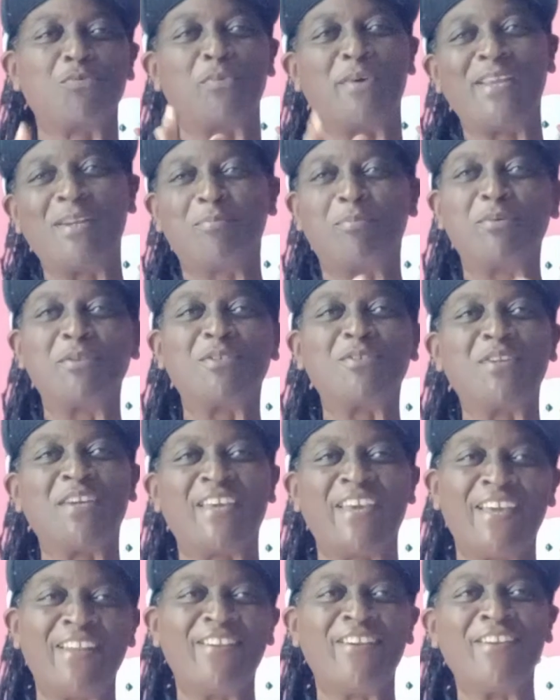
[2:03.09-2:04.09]
well put
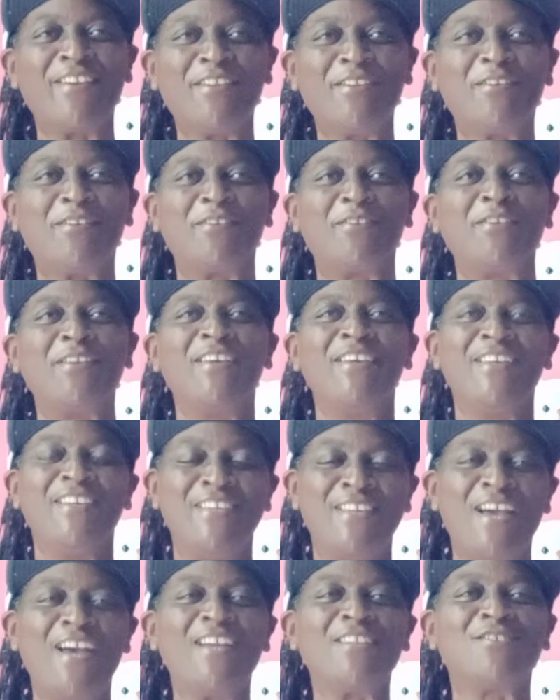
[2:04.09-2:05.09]
together, you know.
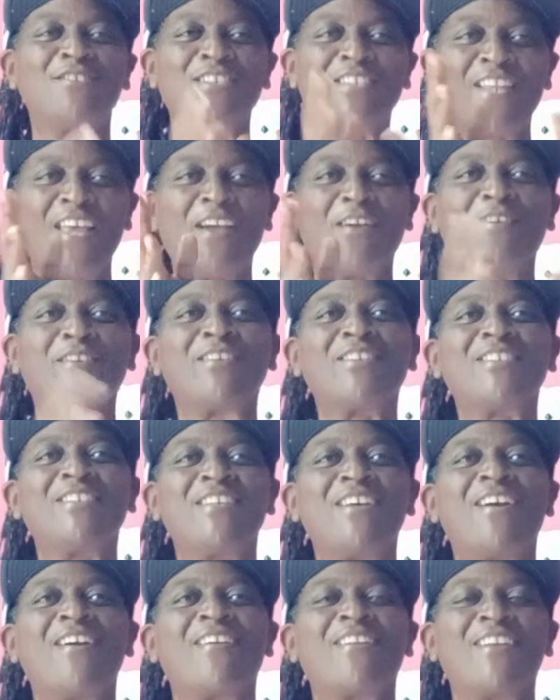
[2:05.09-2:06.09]
Yeah, just like how you
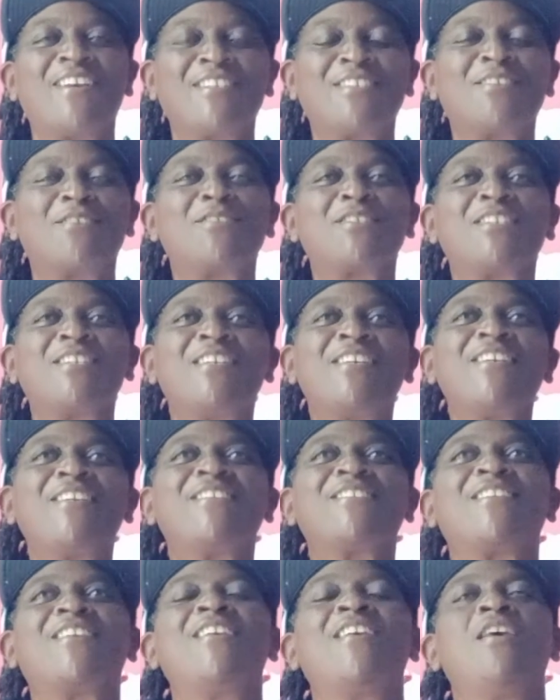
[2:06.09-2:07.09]
see her, that's how she
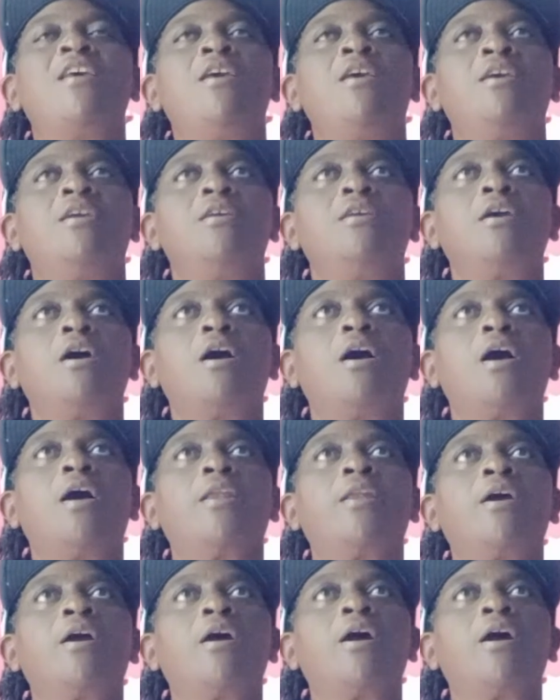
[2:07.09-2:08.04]
is. Yeah, and her